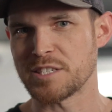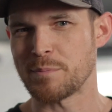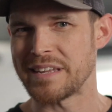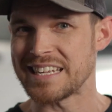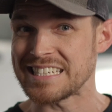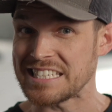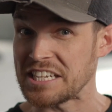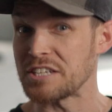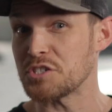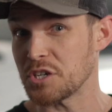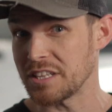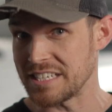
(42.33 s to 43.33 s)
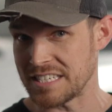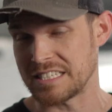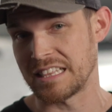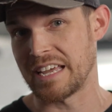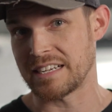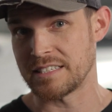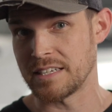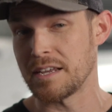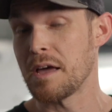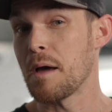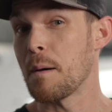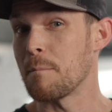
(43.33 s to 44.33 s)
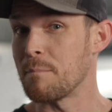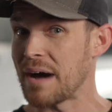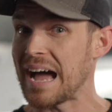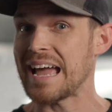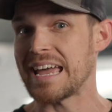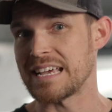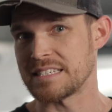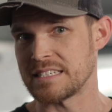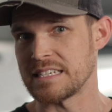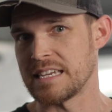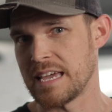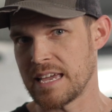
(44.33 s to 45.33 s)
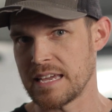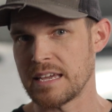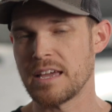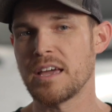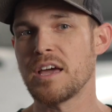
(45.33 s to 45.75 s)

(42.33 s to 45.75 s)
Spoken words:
has been intentionally selected by SCA,